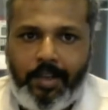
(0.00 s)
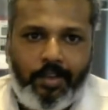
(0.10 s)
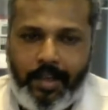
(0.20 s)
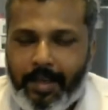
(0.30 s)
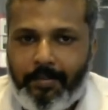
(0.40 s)

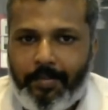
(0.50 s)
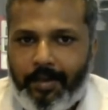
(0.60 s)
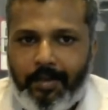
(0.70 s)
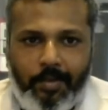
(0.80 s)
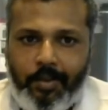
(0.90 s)
or April
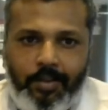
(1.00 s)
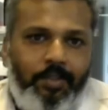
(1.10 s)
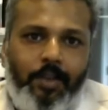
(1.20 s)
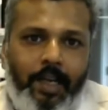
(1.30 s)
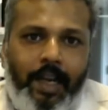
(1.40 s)
because
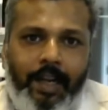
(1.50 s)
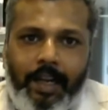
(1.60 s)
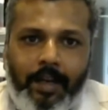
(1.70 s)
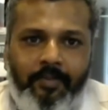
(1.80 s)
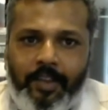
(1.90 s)
you are
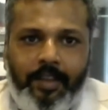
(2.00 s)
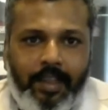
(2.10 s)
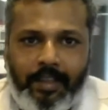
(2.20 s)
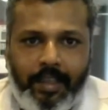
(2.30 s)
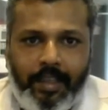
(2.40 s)
ending up with
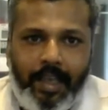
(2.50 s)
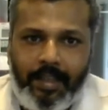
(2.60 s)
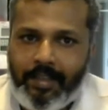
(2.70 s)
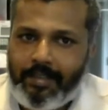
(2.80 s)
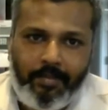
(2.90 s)
nothing
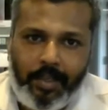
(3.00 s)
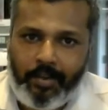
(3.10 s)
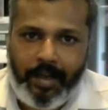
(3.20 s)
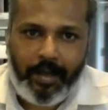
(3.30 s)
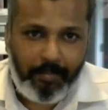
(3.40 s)
else but your
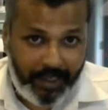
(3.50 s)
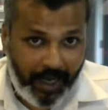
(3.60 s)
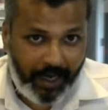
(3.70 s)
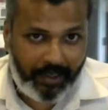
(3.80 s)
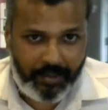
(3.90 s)
empty
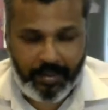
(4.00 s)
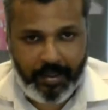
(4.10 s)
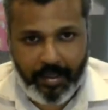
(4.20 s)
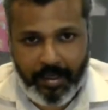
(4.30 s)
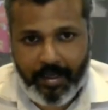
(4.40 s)
hand,
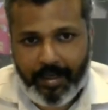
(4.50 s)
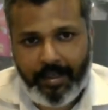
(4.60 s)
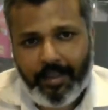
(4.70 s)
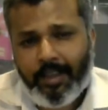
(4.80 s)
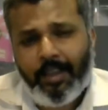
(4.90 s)

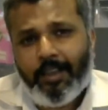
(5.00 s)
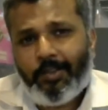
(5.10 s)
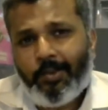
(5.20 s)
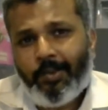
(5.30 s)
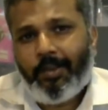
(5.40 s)
right? So